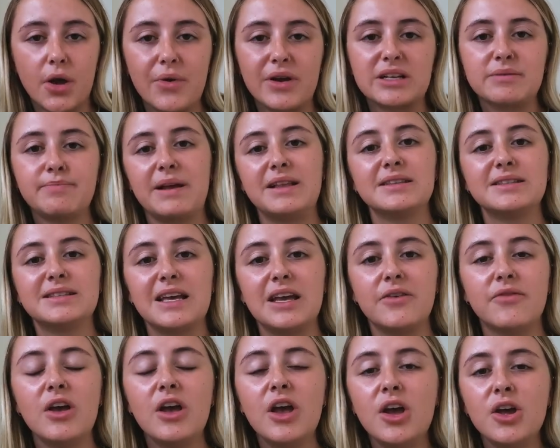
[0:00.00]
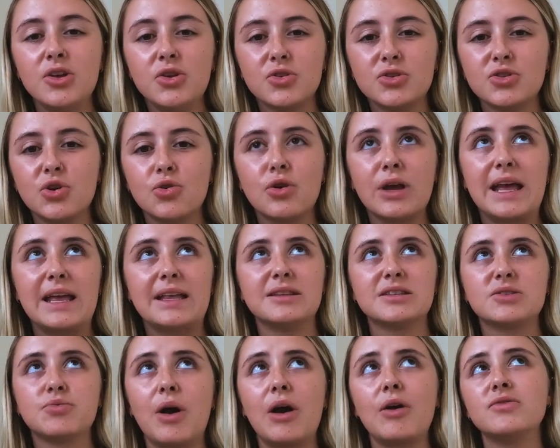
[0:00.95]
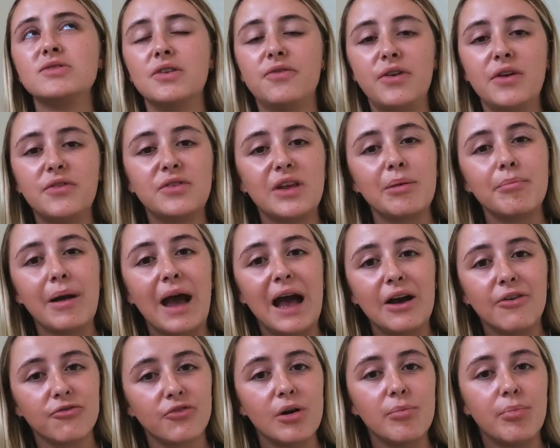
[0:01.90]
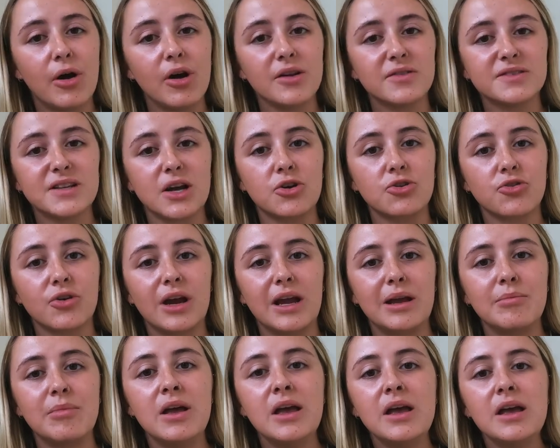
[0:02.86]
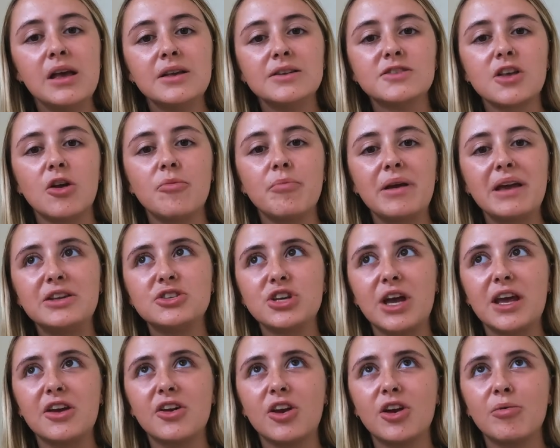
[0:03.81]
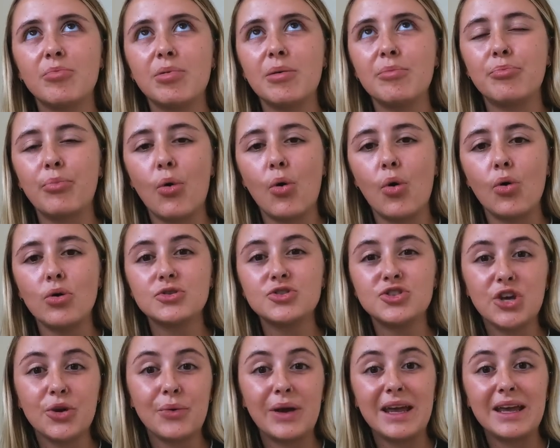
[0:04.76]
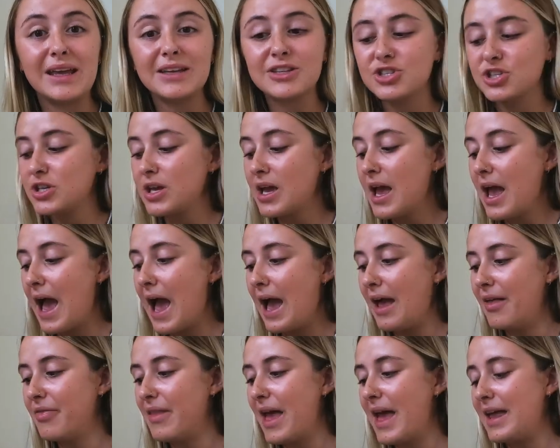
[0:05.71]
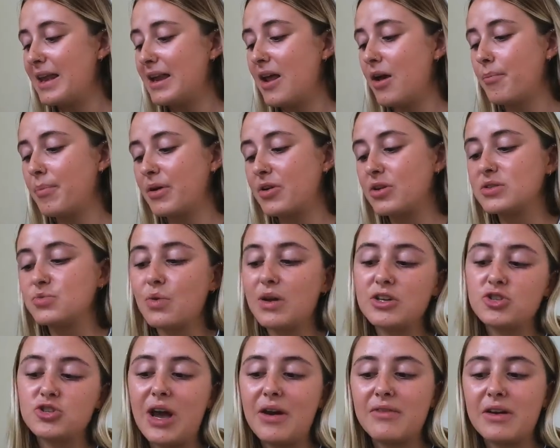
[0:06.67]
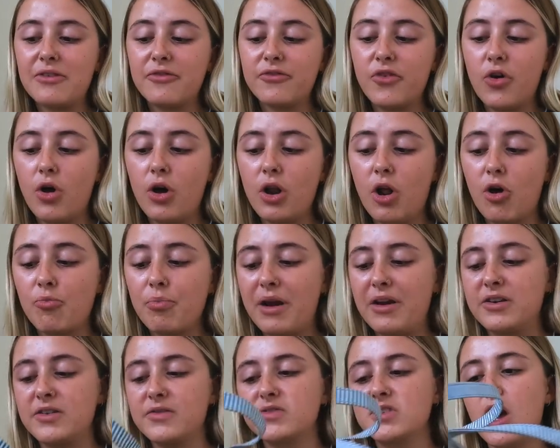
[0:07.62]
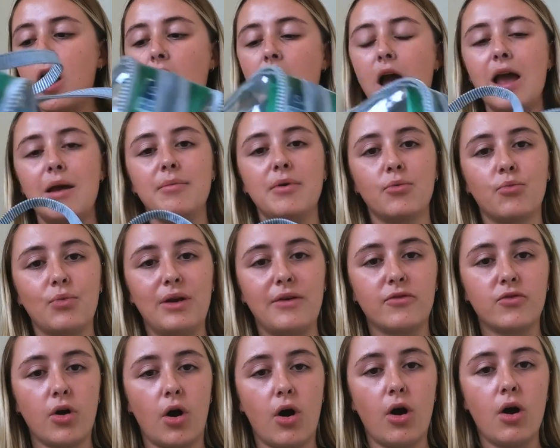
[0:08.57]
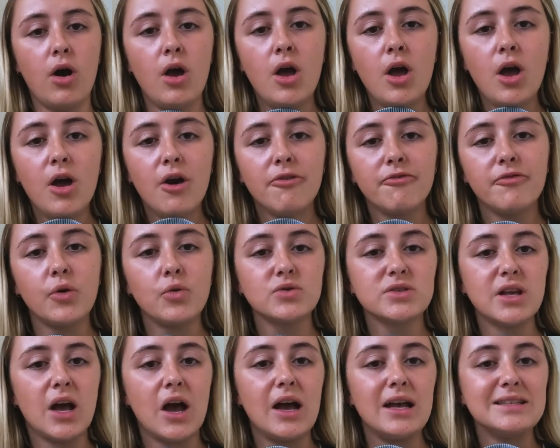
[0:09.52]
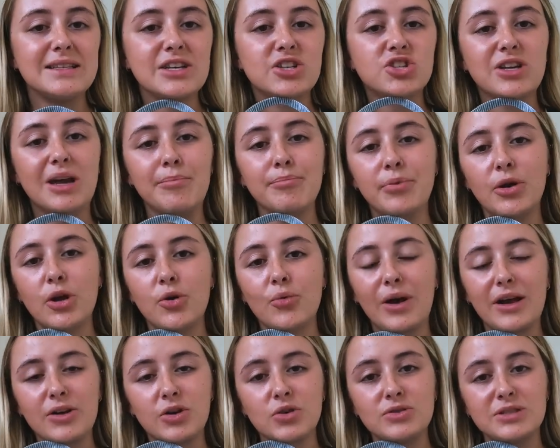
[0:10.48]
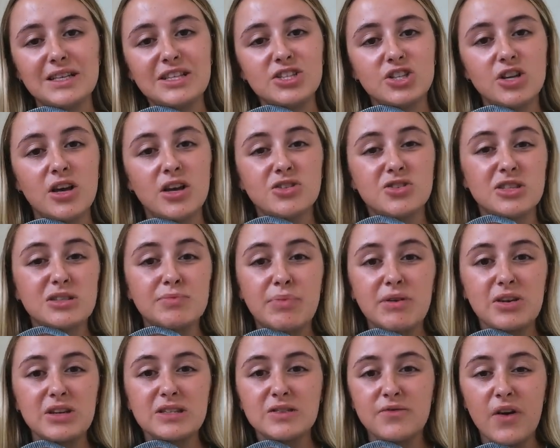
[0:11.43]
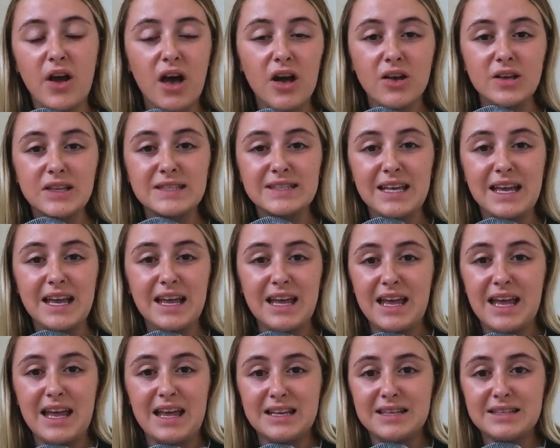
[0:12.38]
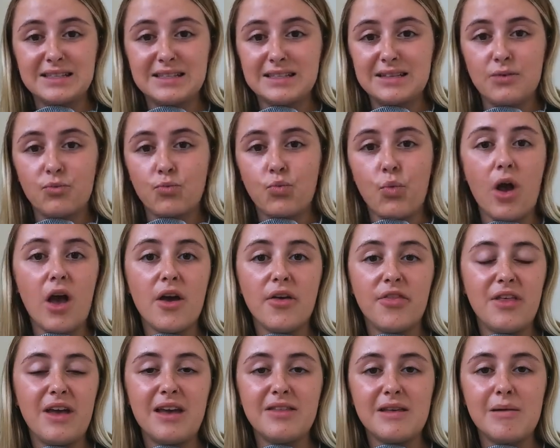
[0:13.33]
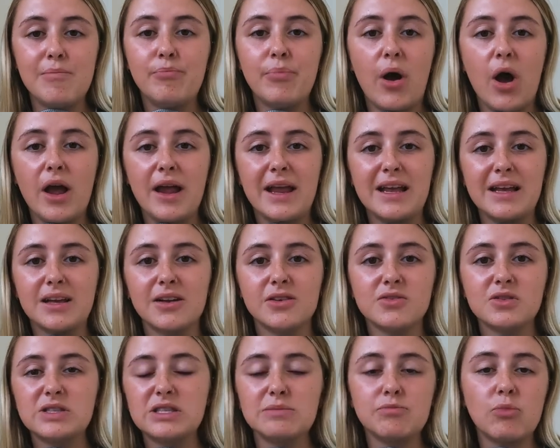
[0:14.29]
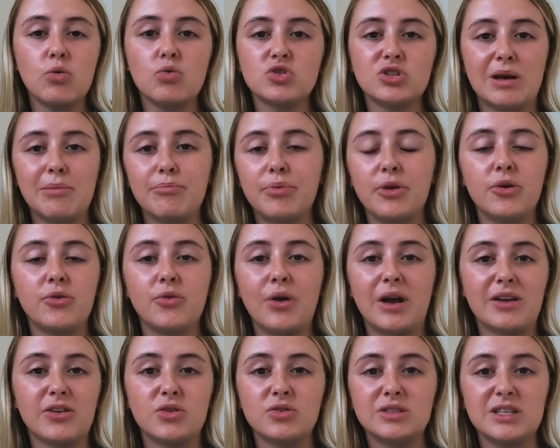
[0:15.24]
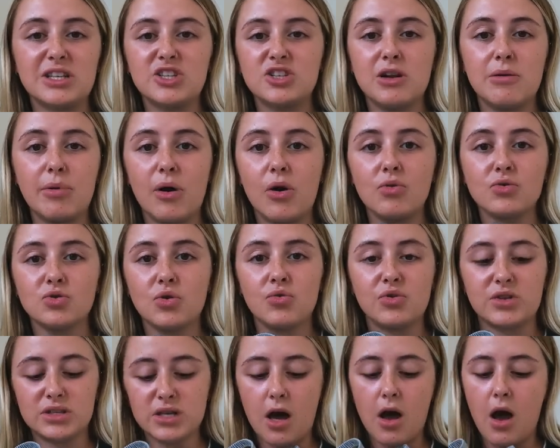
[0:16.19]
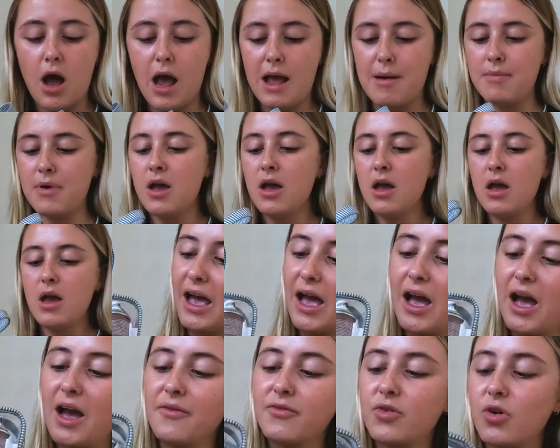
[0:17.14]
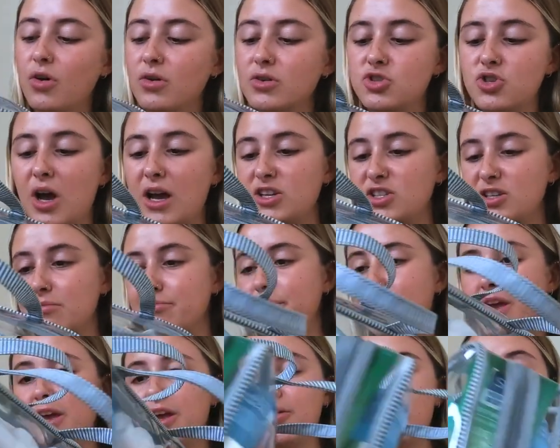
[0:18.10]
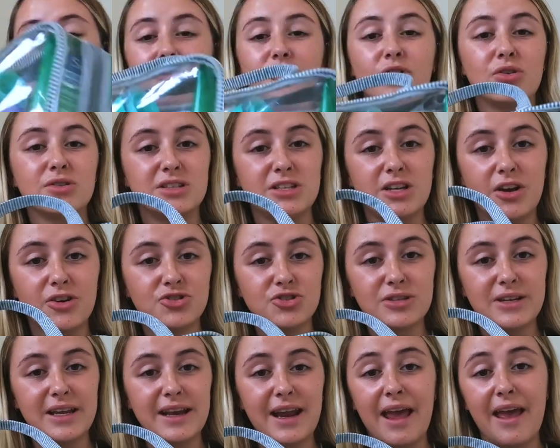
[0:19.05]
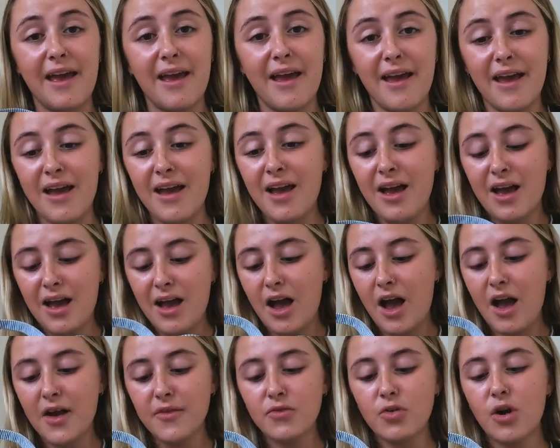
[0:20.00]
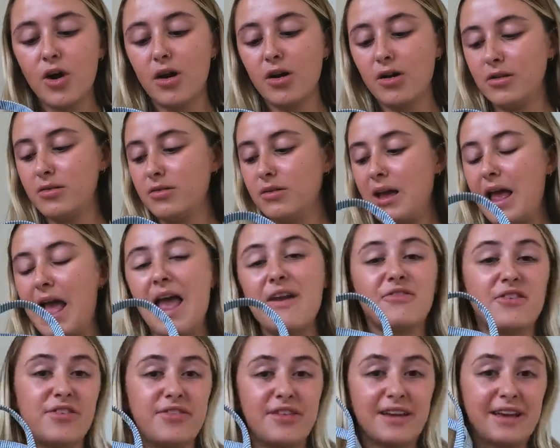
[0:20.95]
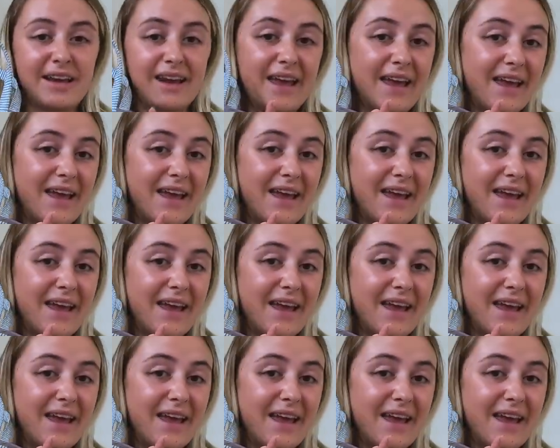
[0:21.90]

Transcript: expensive. You're talking £12 to £15 for a bottle of sun cream. So me and Jacob bought 2 each, and then because we're traveling for a long period of time, we've got full size shampoo and conditioner, just because for us it's worth it than buying small shampoo and conditioner bottles all the time. Yeah, I've got dry shampoo, I've got deodorant in here, I've got everything in